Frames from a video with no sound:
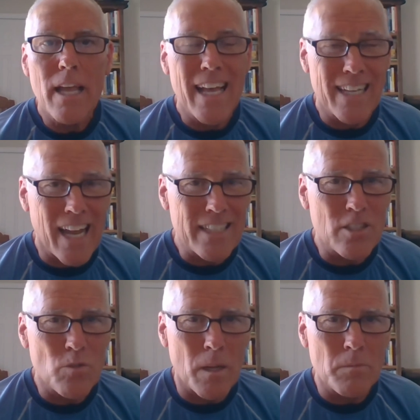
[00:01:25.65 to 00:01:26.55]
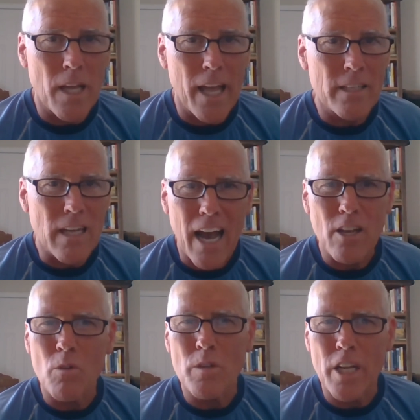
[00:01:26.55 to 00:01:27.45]
in essence what I'm saying is, I
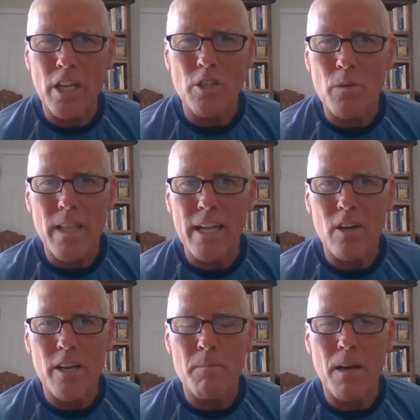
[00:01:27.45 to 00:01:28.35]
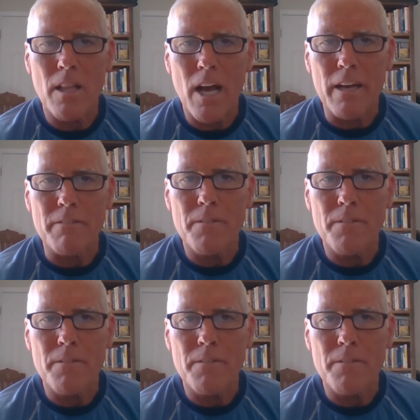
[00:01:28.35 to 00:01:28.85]
don't need you in that area of my life.